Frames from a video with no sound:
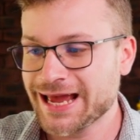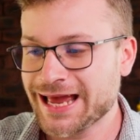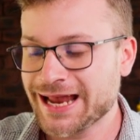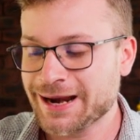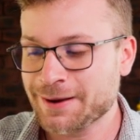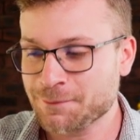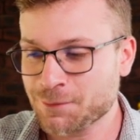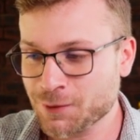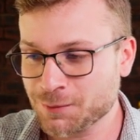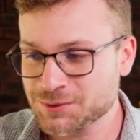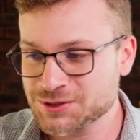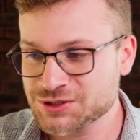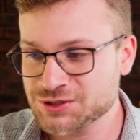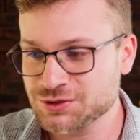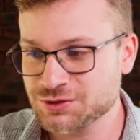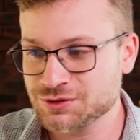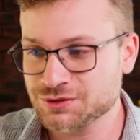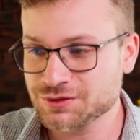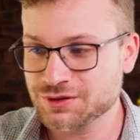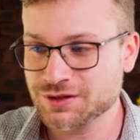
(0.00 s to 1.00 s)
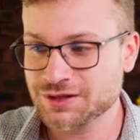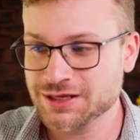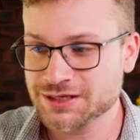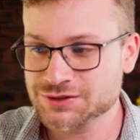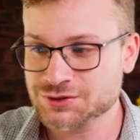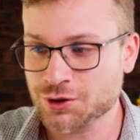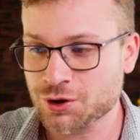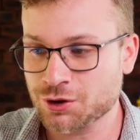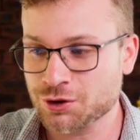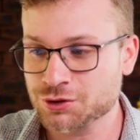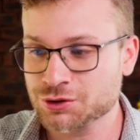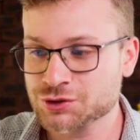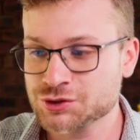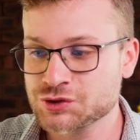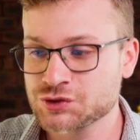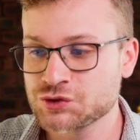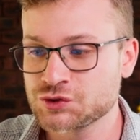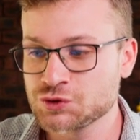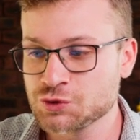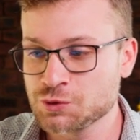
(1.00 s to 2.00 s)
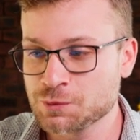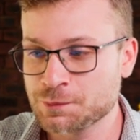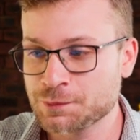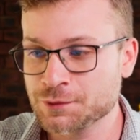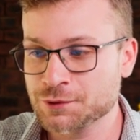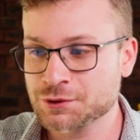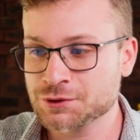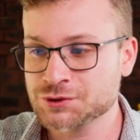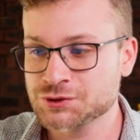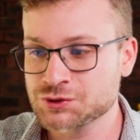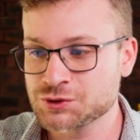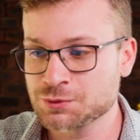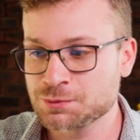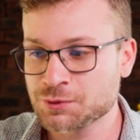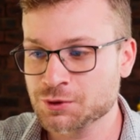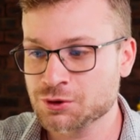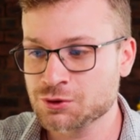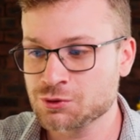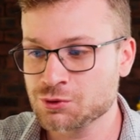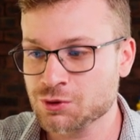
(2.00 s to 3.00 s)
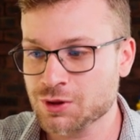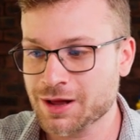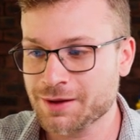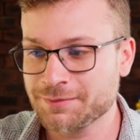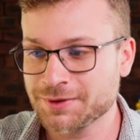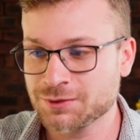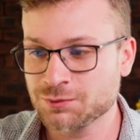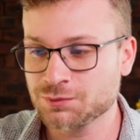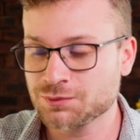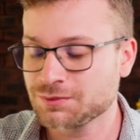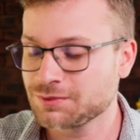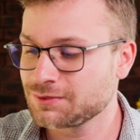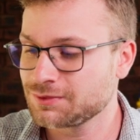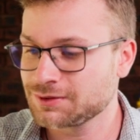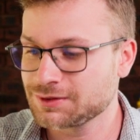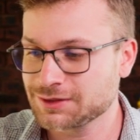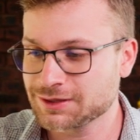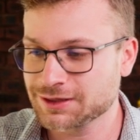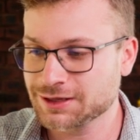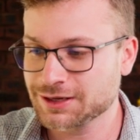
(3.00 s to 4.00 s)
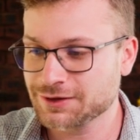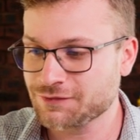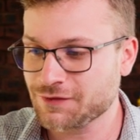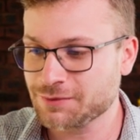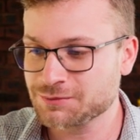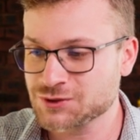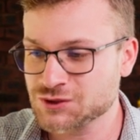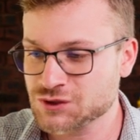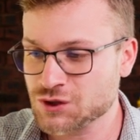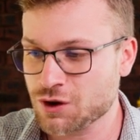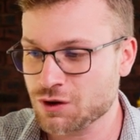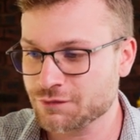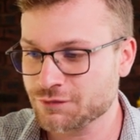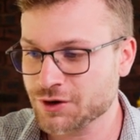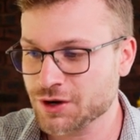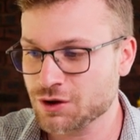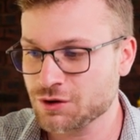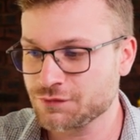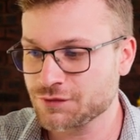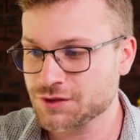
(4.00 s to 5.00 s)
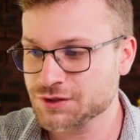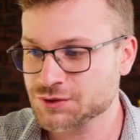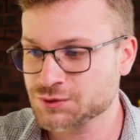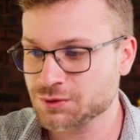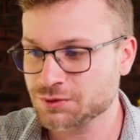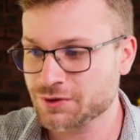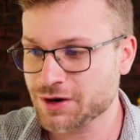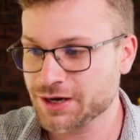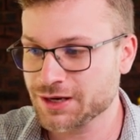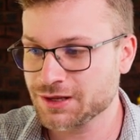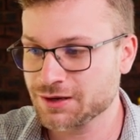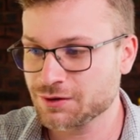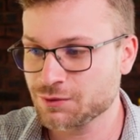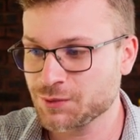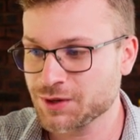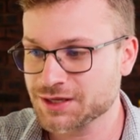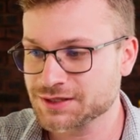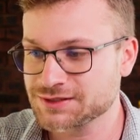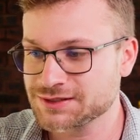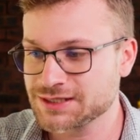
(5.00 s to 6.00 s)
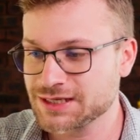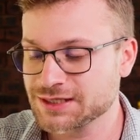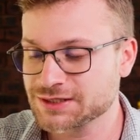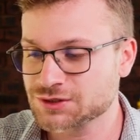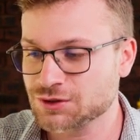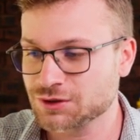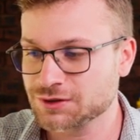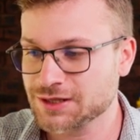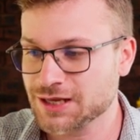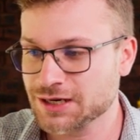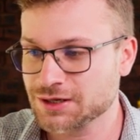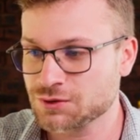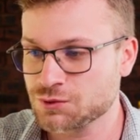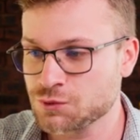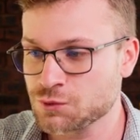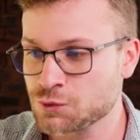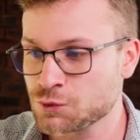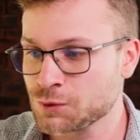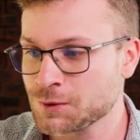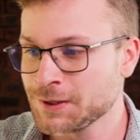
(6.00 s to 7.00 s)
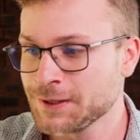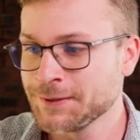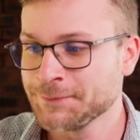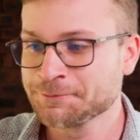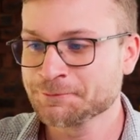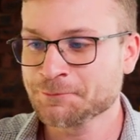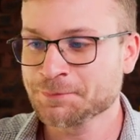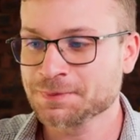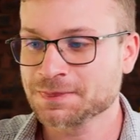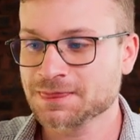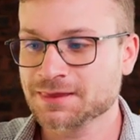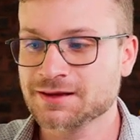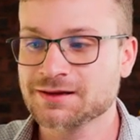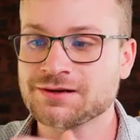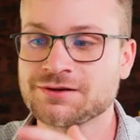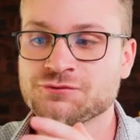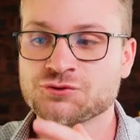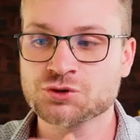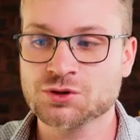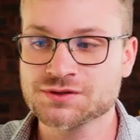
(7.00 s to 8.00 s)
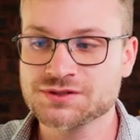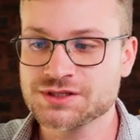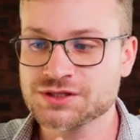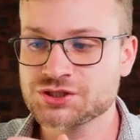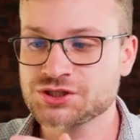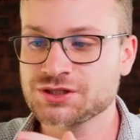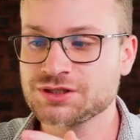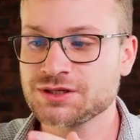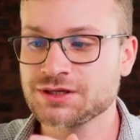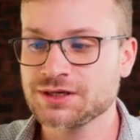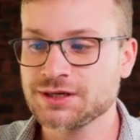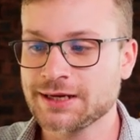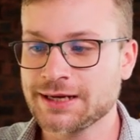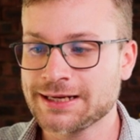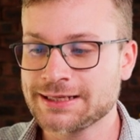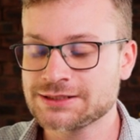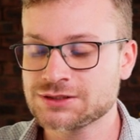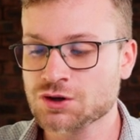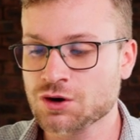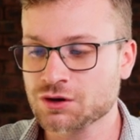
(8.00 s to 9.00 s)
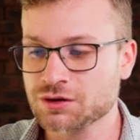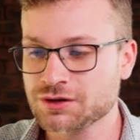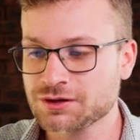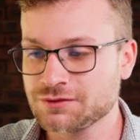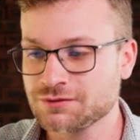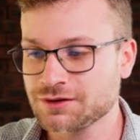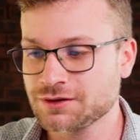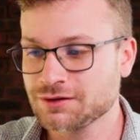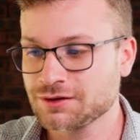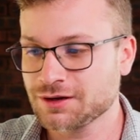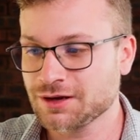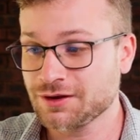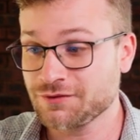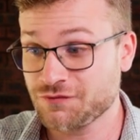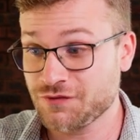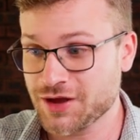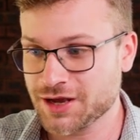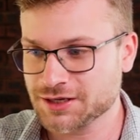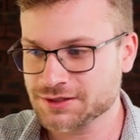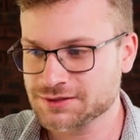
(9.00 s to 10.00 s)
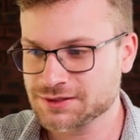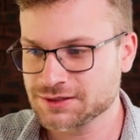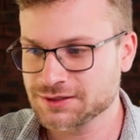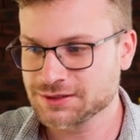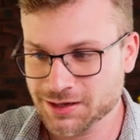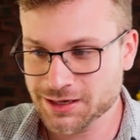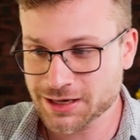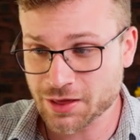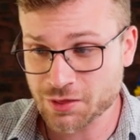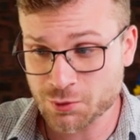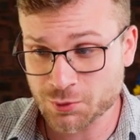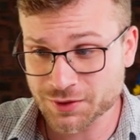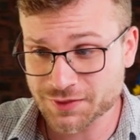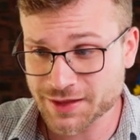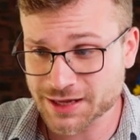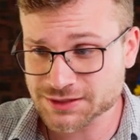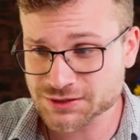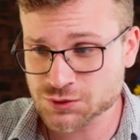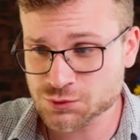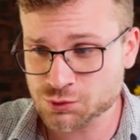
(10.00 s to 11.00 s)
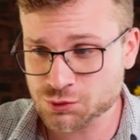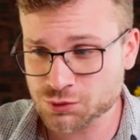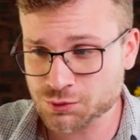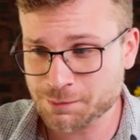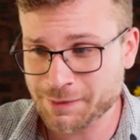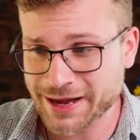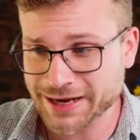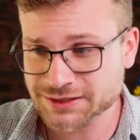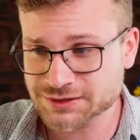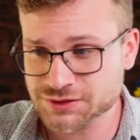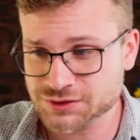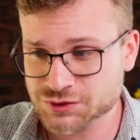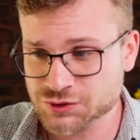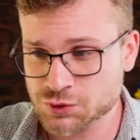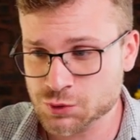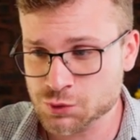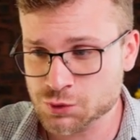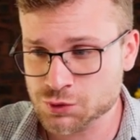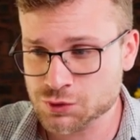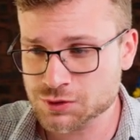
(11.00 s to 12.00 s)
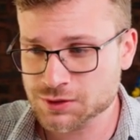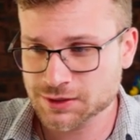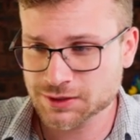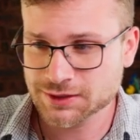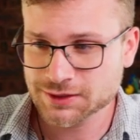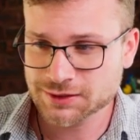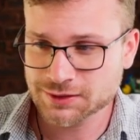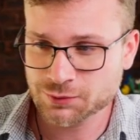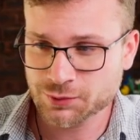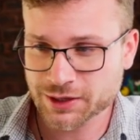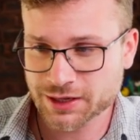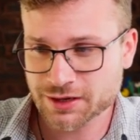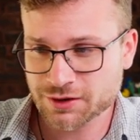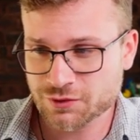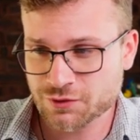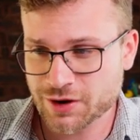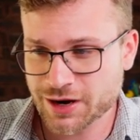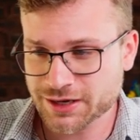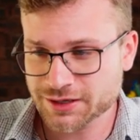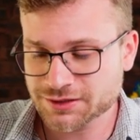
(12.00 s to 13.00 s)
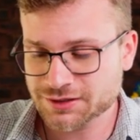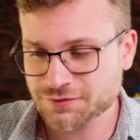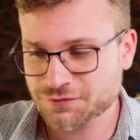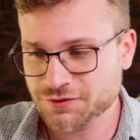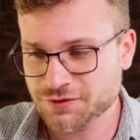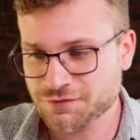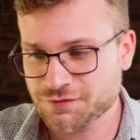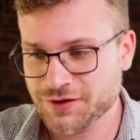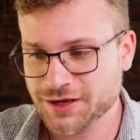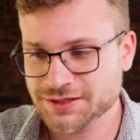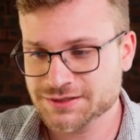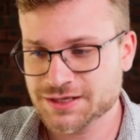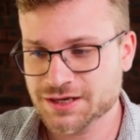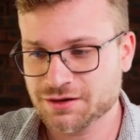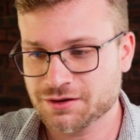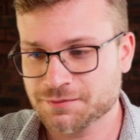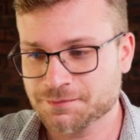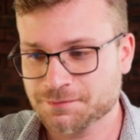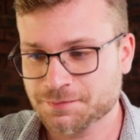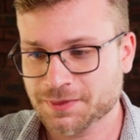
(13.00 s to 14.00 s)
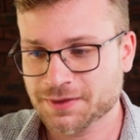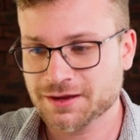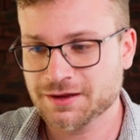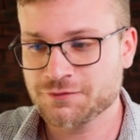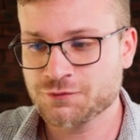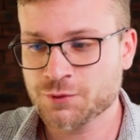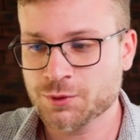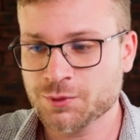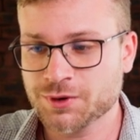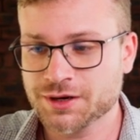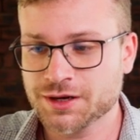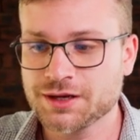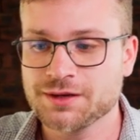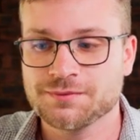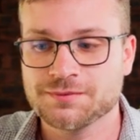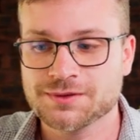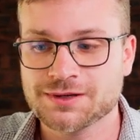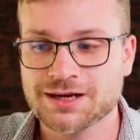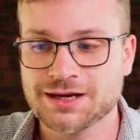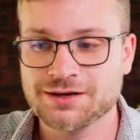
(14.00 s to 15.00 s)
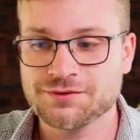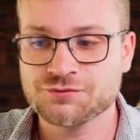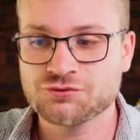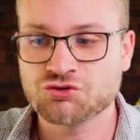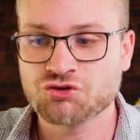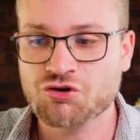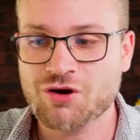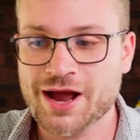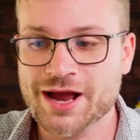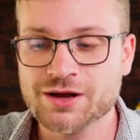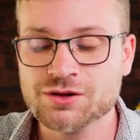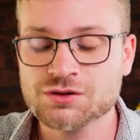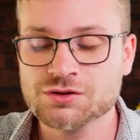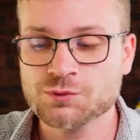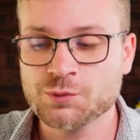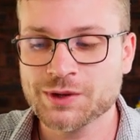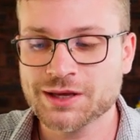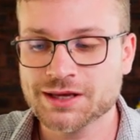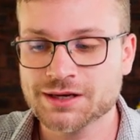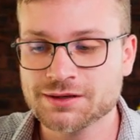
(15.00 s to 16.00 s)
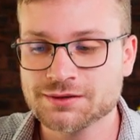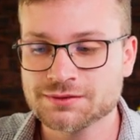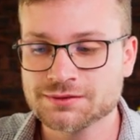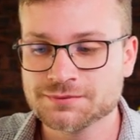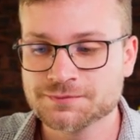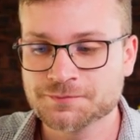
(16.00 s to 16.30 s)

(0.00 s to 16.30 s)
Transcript: And I promise you, these are super, super cool. I mean, if I'm just hovering over this one right here, we can see it's got that cool kind of transition, darken effect. Another one that's cool, back to school, we can create a different effect here. If we want to kind of trial, we can